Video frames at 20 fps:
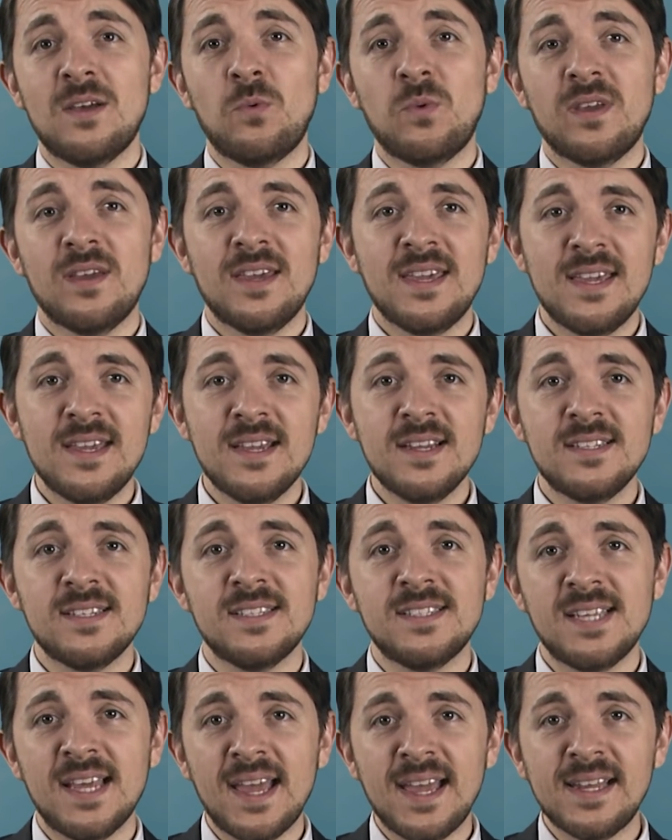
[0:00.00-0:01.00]
that we are here
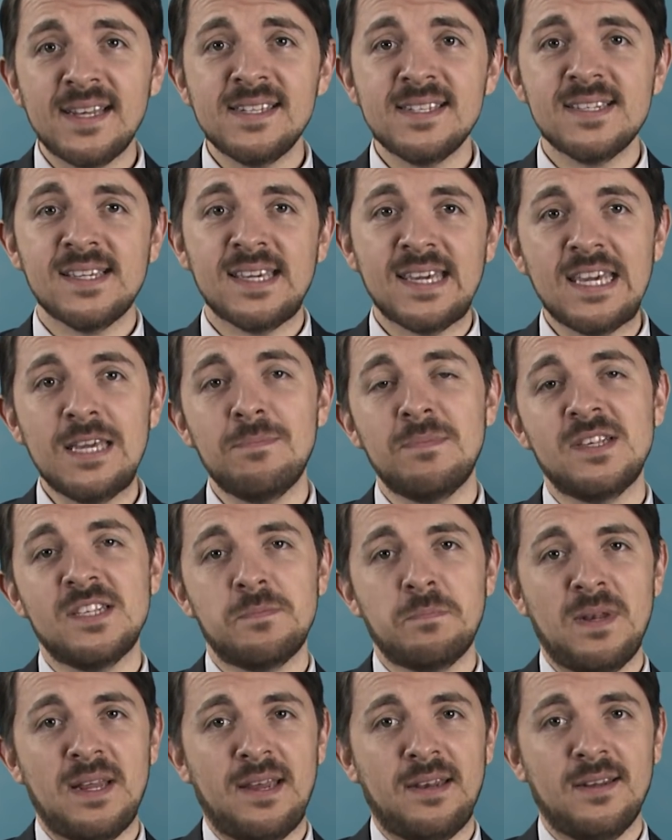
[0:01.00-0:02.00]
to tend and keep
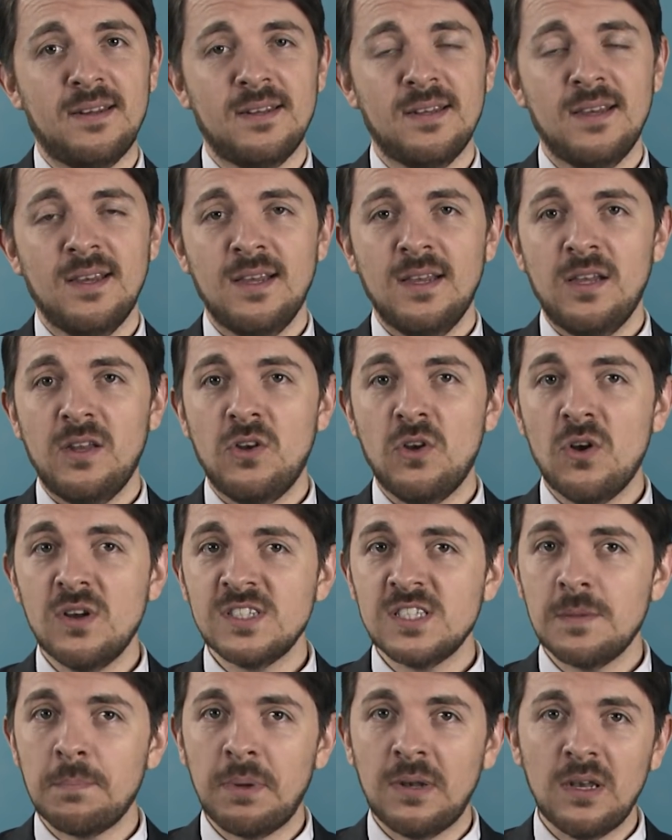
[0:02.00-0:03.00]
this planet,
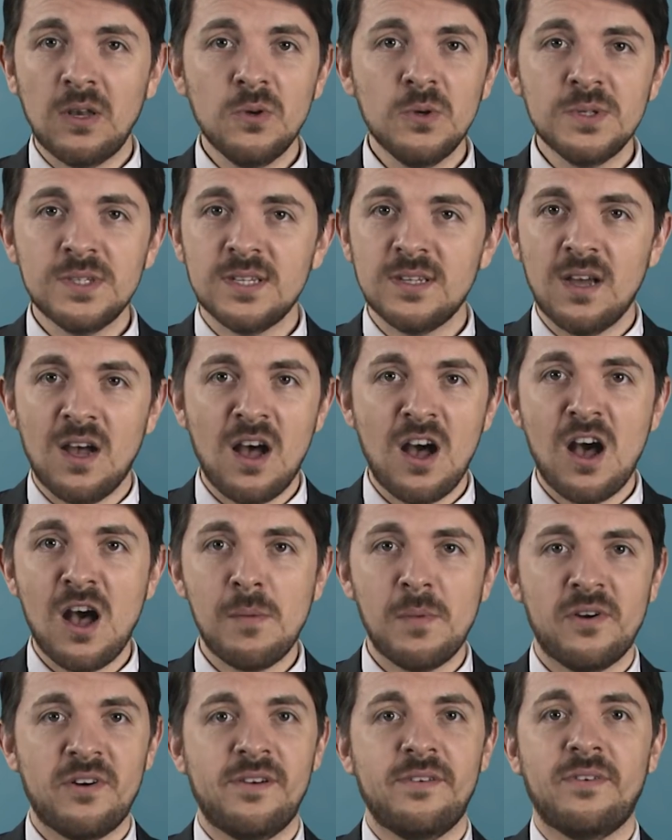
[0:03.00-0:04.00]
not to pollute and
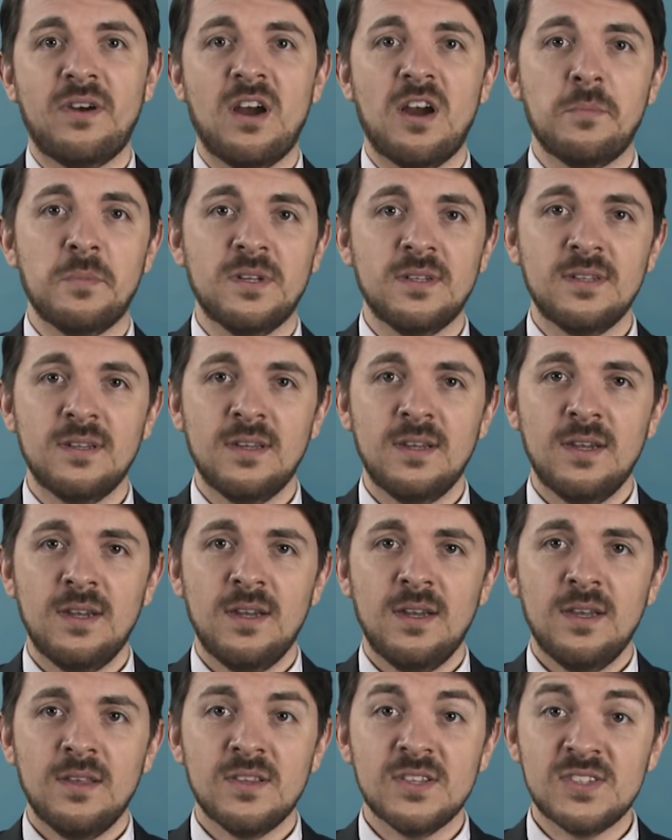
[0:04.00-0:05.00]
harm our environment.
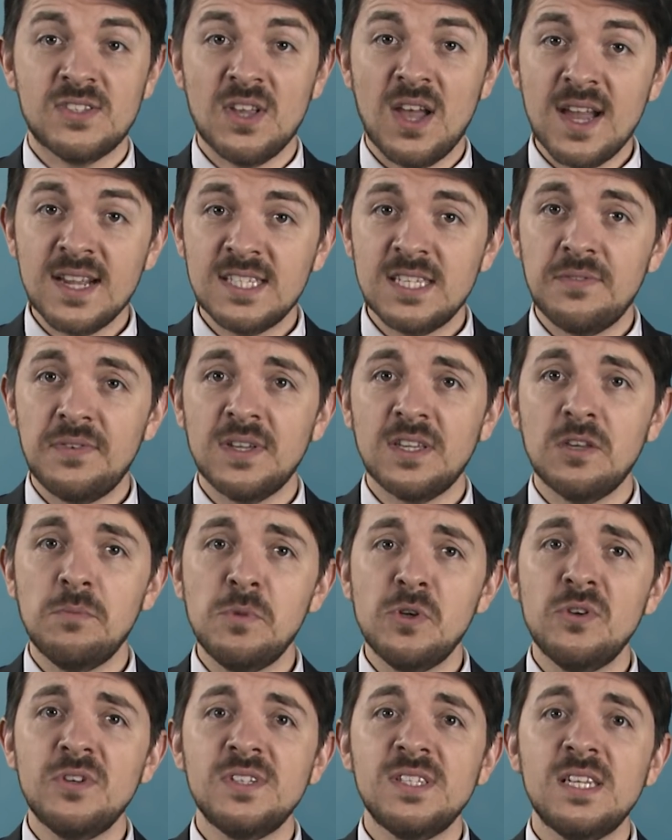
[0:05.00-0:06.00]
The scientific
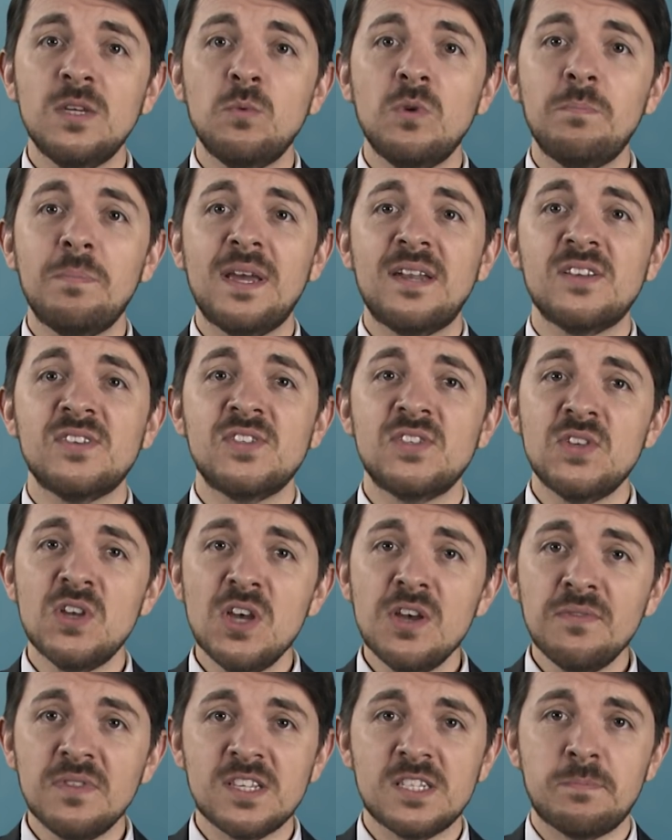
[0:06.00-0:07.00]
community would better
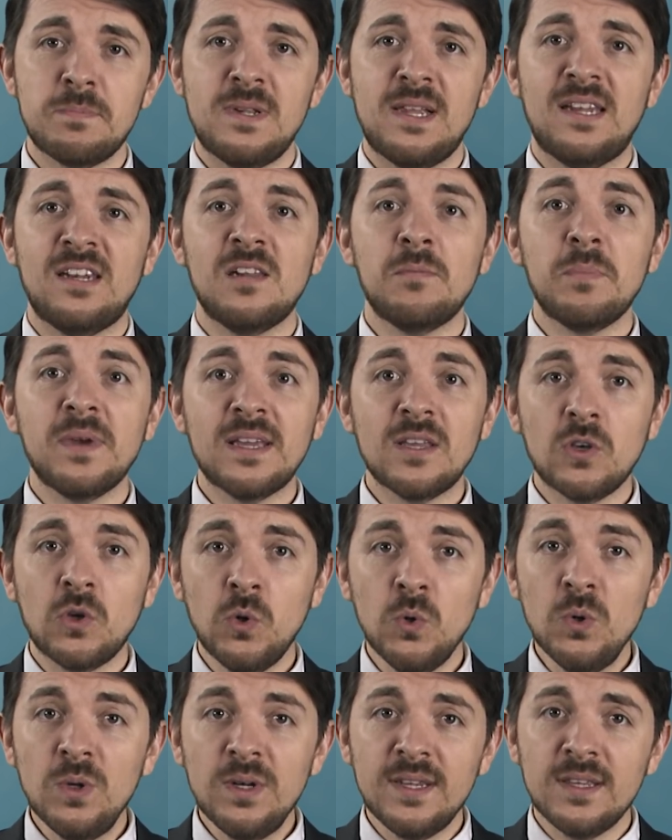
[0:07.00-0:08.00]
serve this planet by
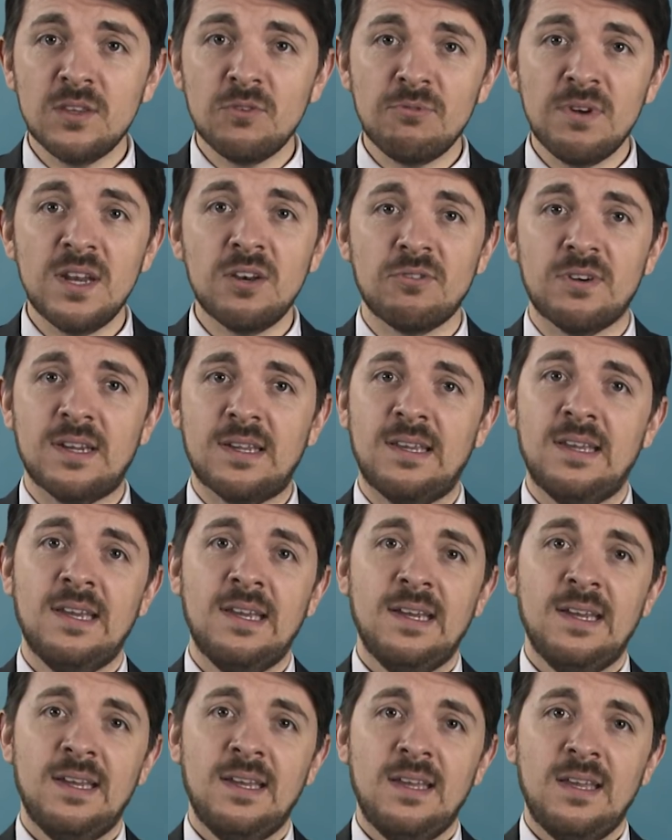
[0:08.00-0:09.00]
cooling the rhetoric
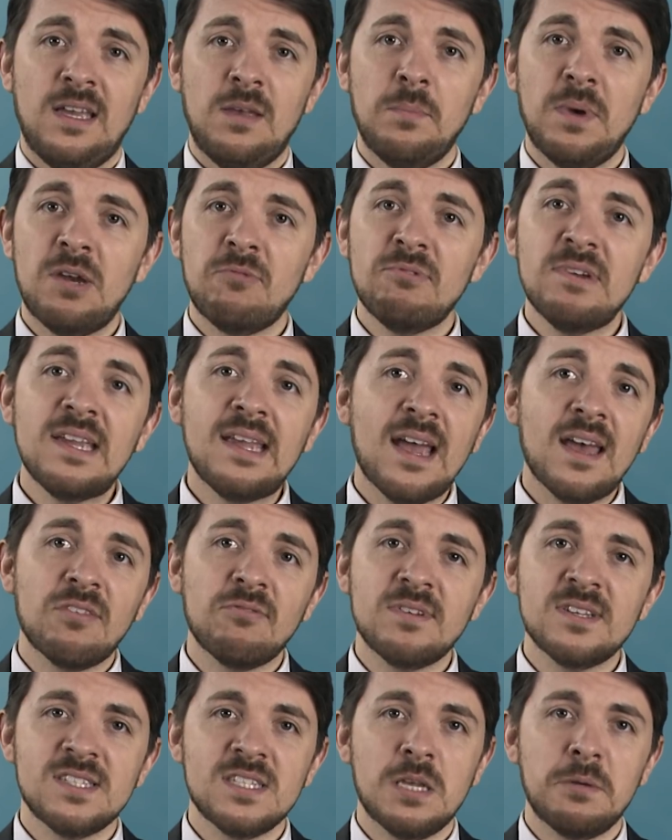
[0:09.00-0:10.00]
and by
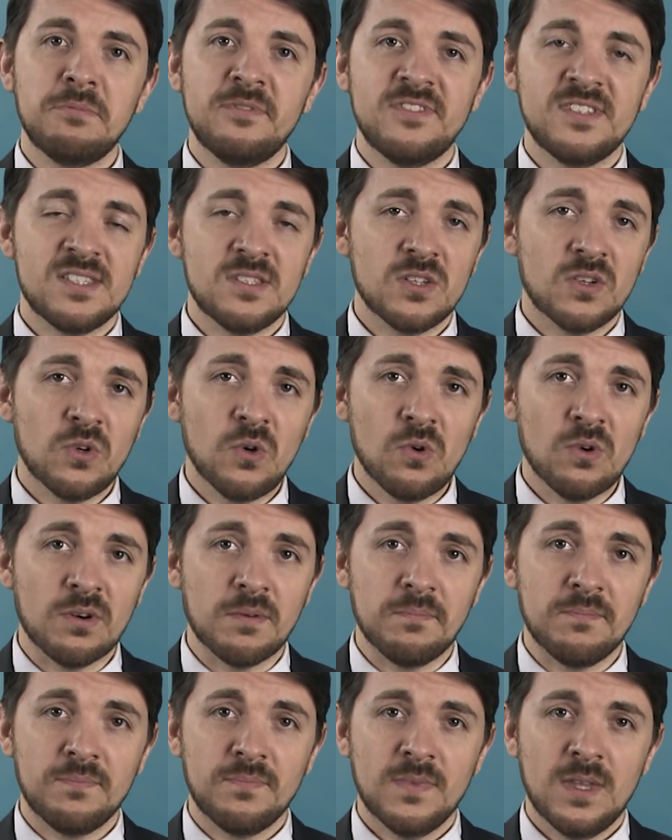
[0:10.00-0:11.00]
regathering some of its
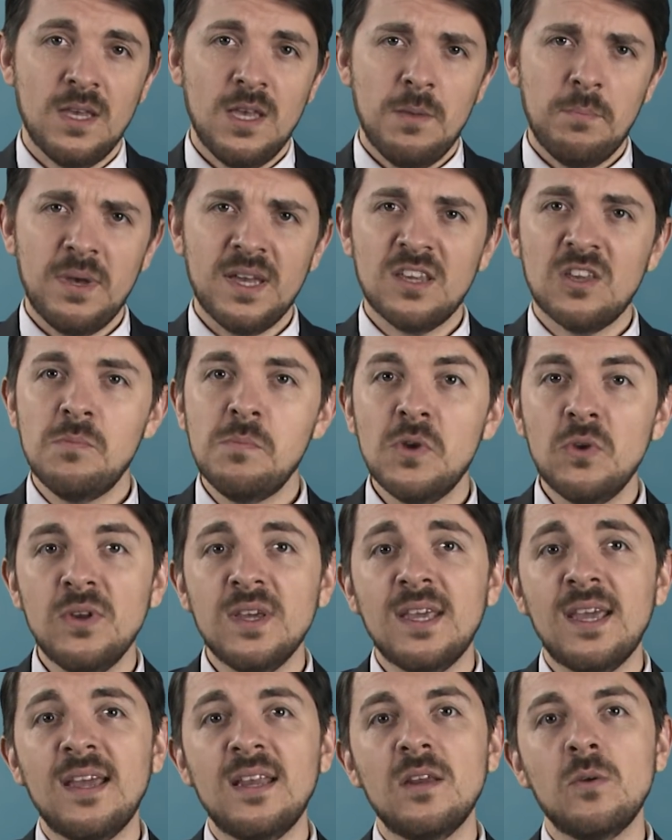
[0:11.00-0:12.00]
decorum, by
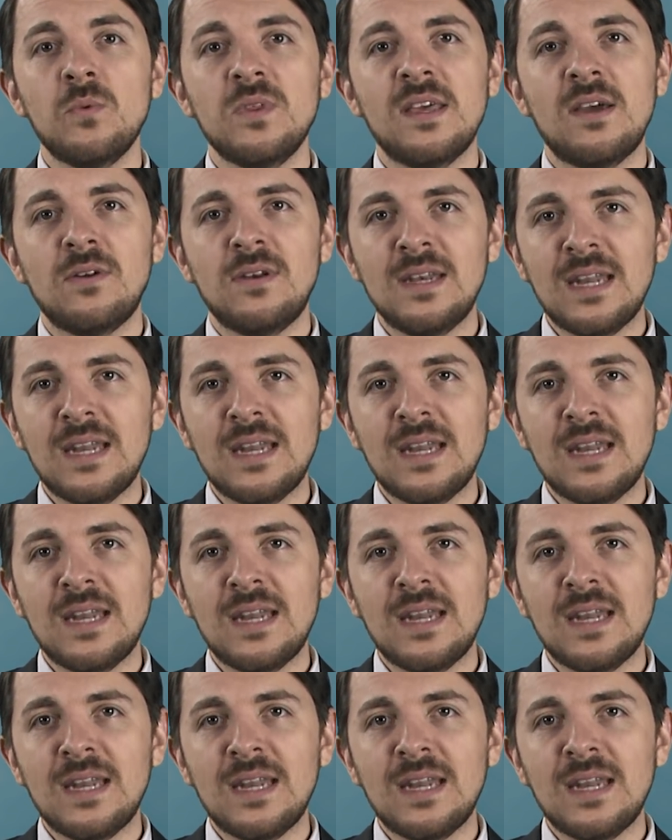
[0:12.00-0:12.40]
communicating without